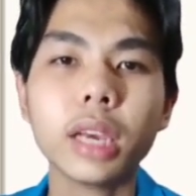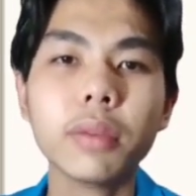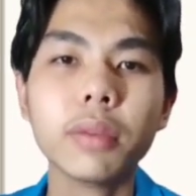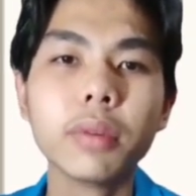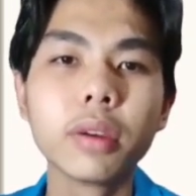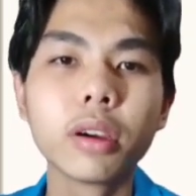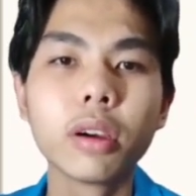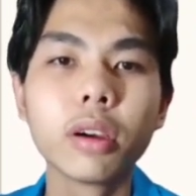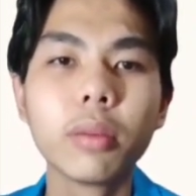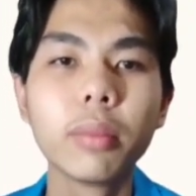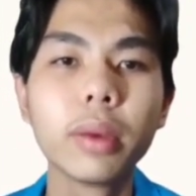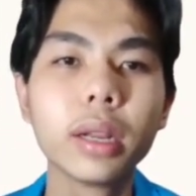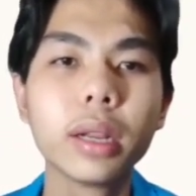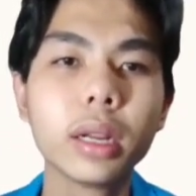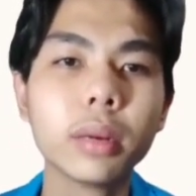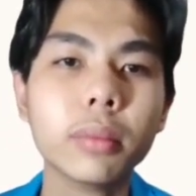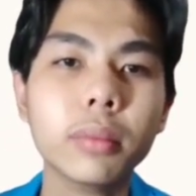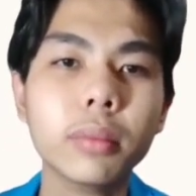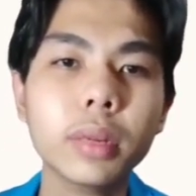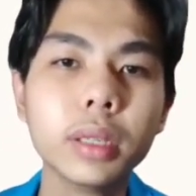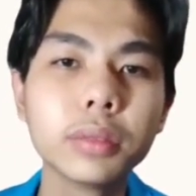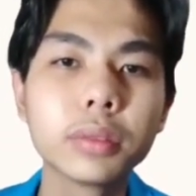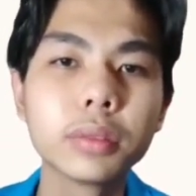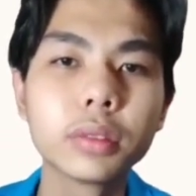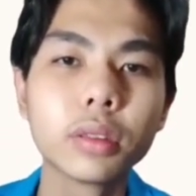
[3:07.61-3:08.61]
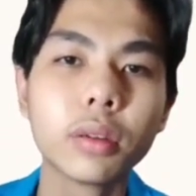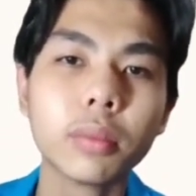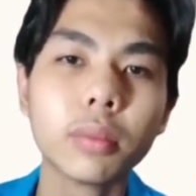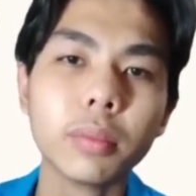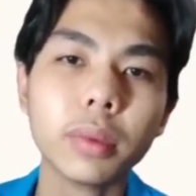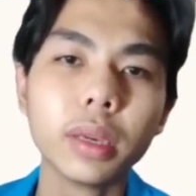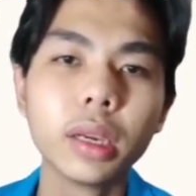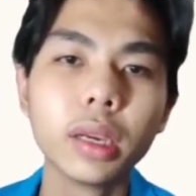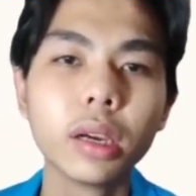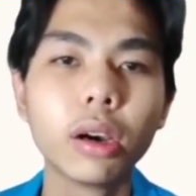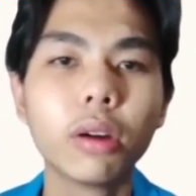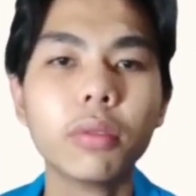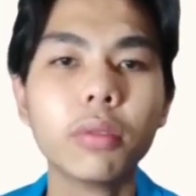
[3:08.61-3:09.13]
If you combine a brief
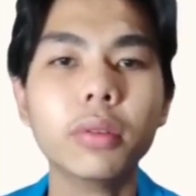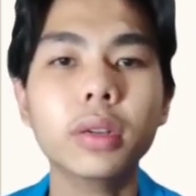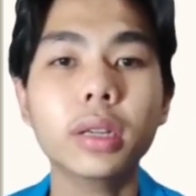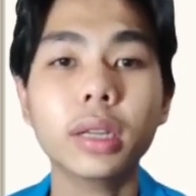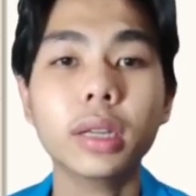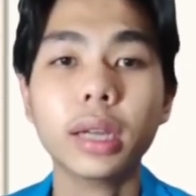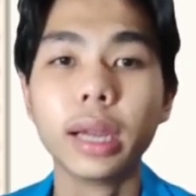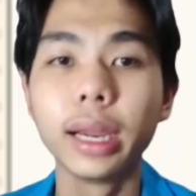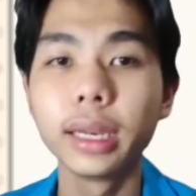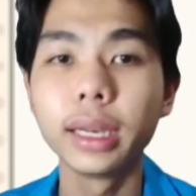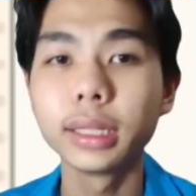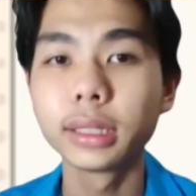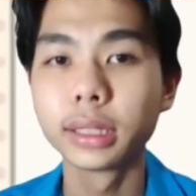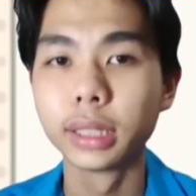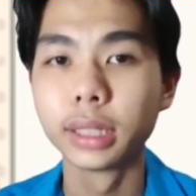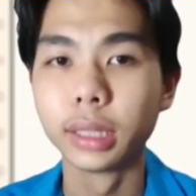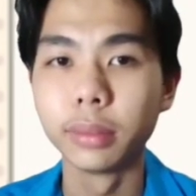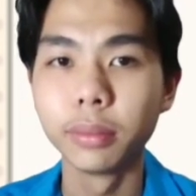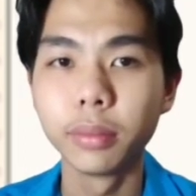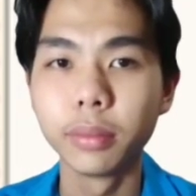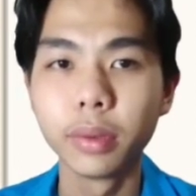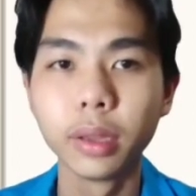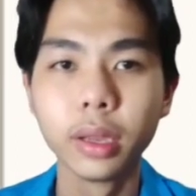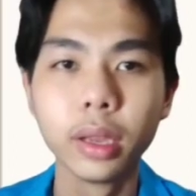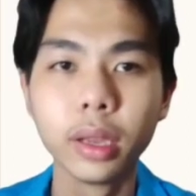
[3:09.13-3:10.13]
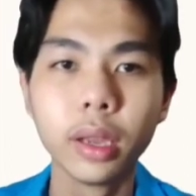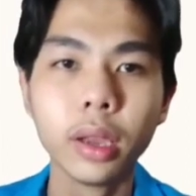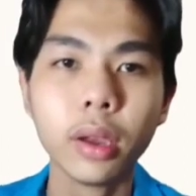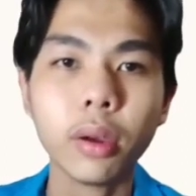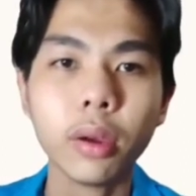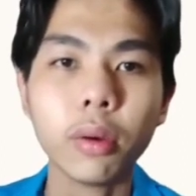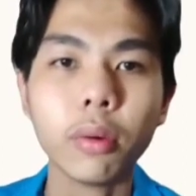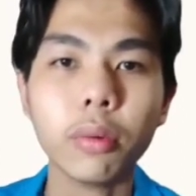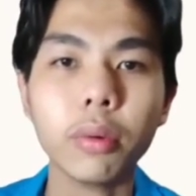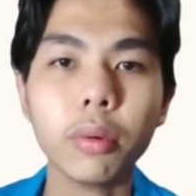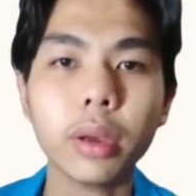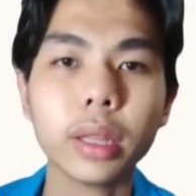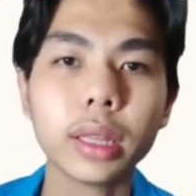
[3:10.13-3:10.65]
stopping of the airstream
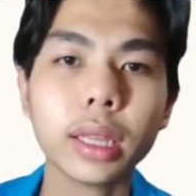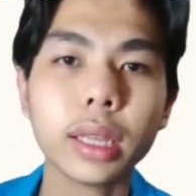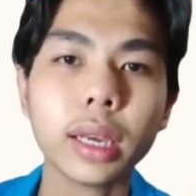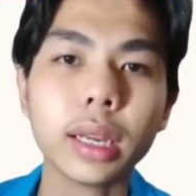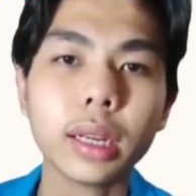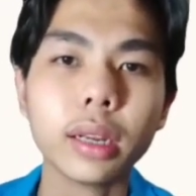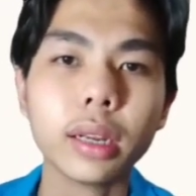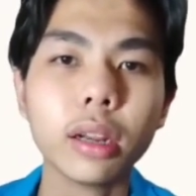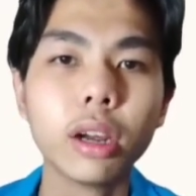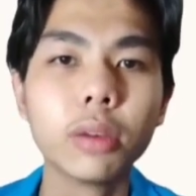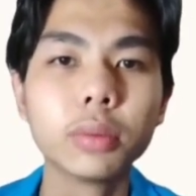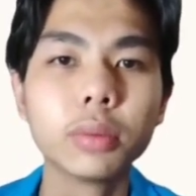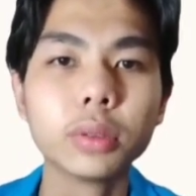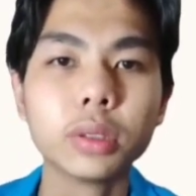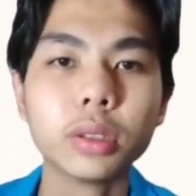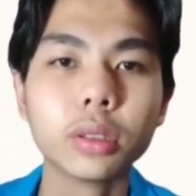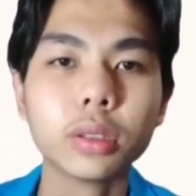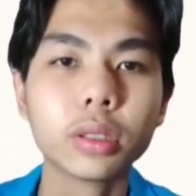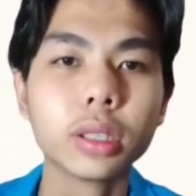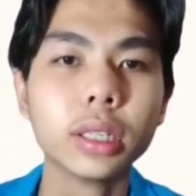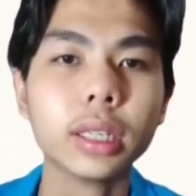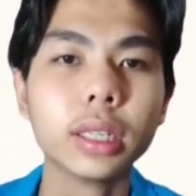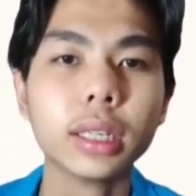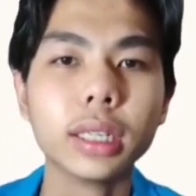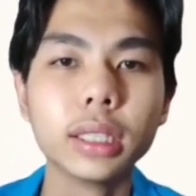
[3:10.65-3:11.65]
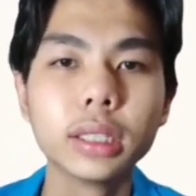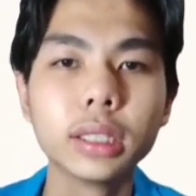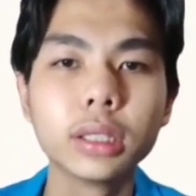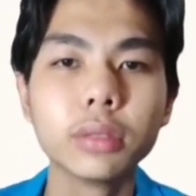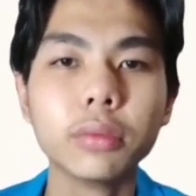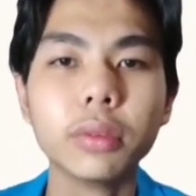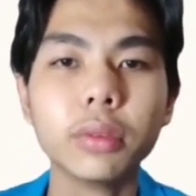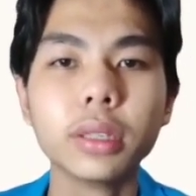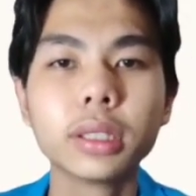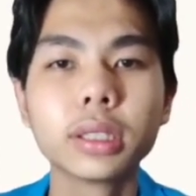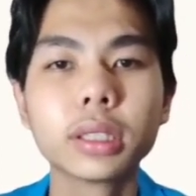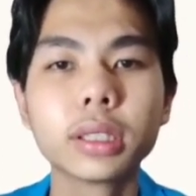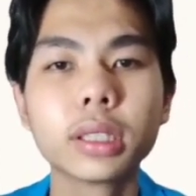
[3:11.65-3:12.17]
with an obstruct
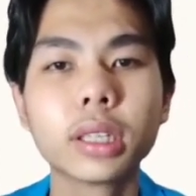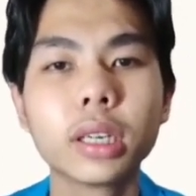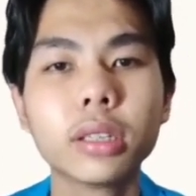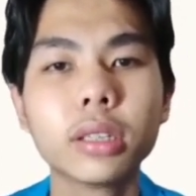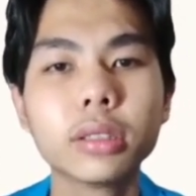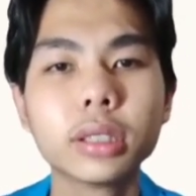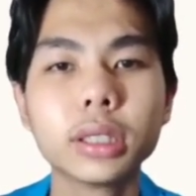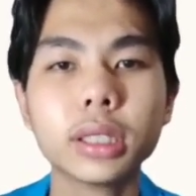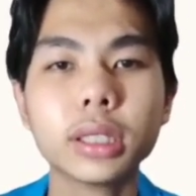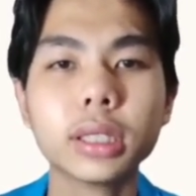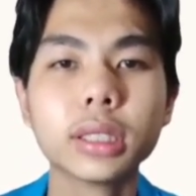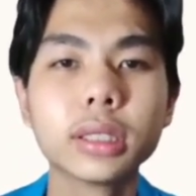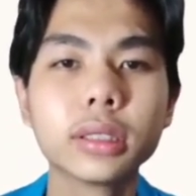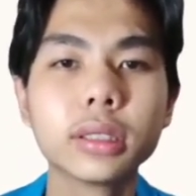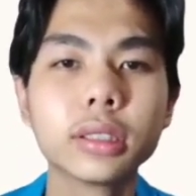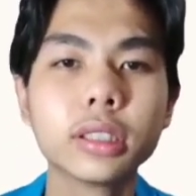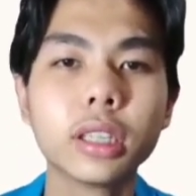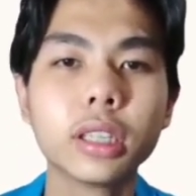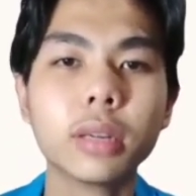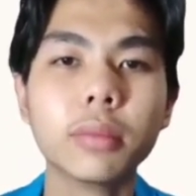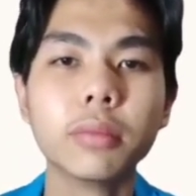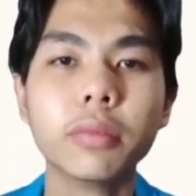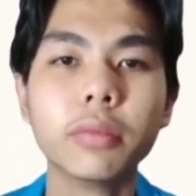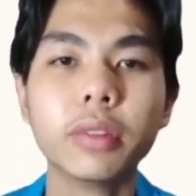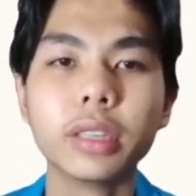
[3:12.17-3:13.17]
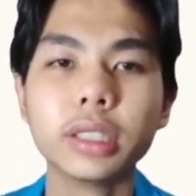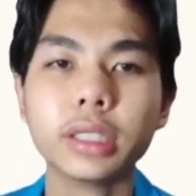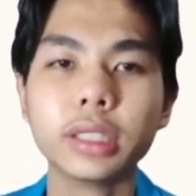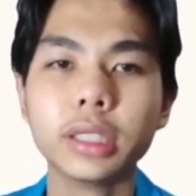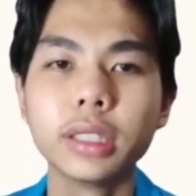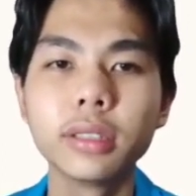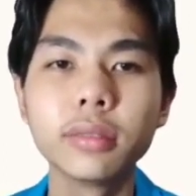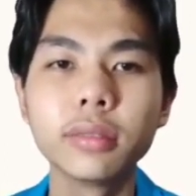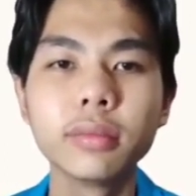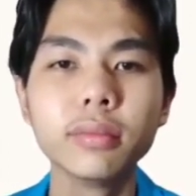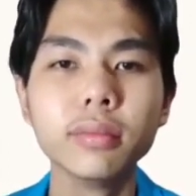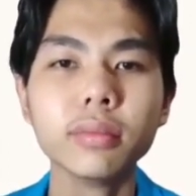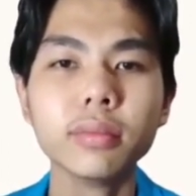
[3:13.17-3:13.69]
release which causes some
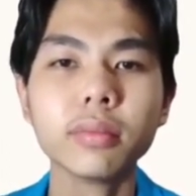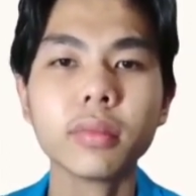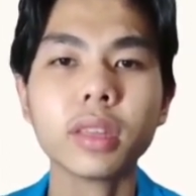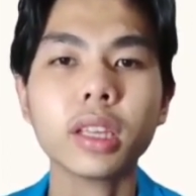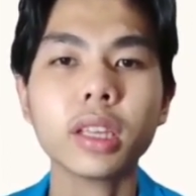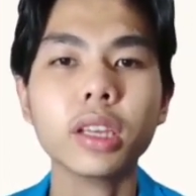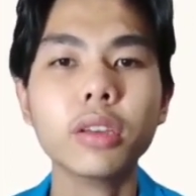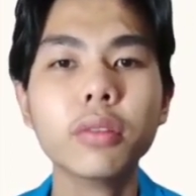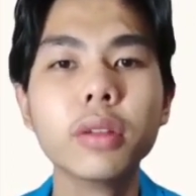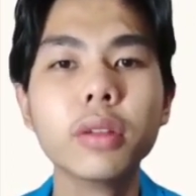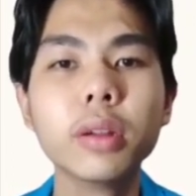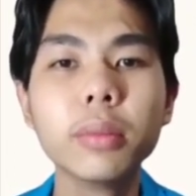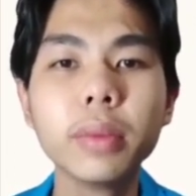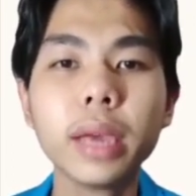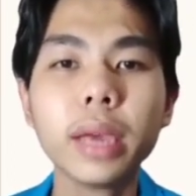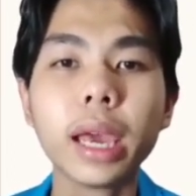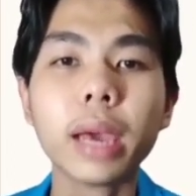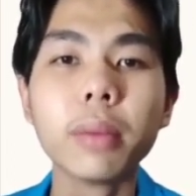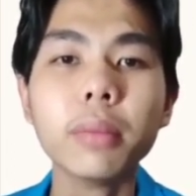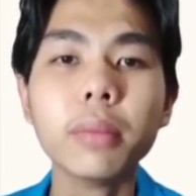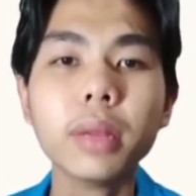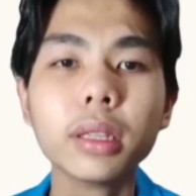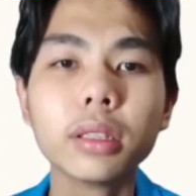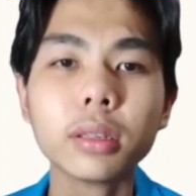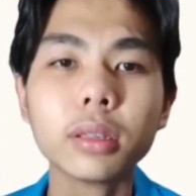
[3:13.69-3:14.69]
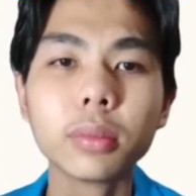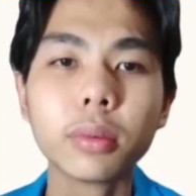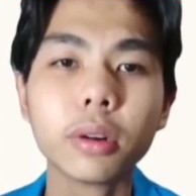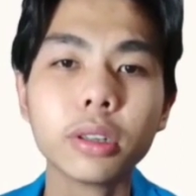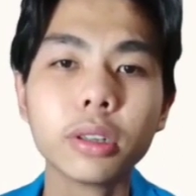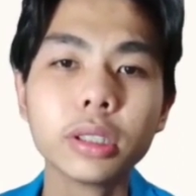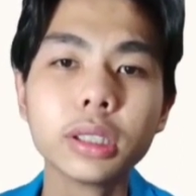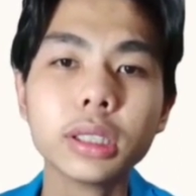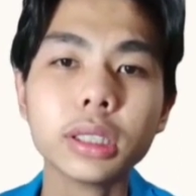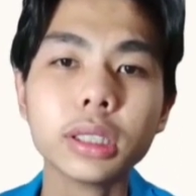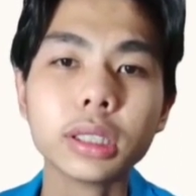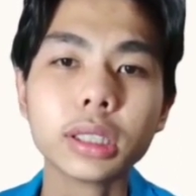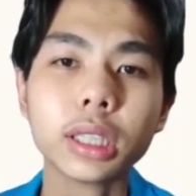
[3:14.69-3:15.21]
friction, you will be able to
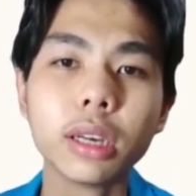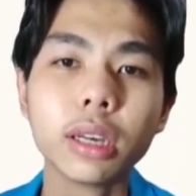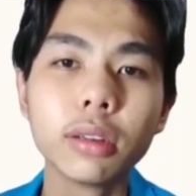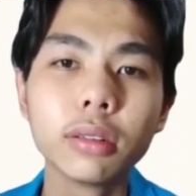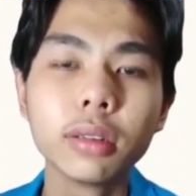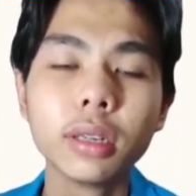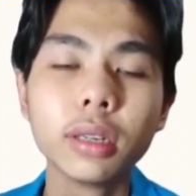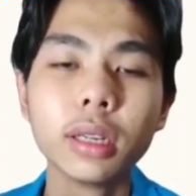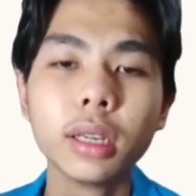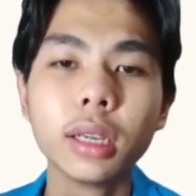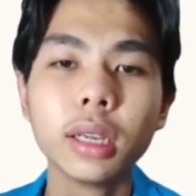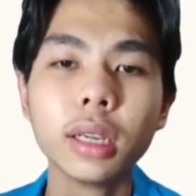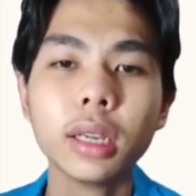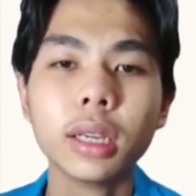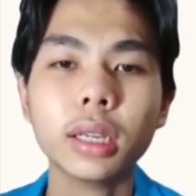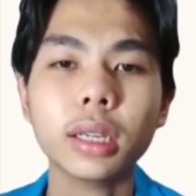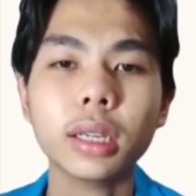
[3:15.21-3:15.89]
produce the sound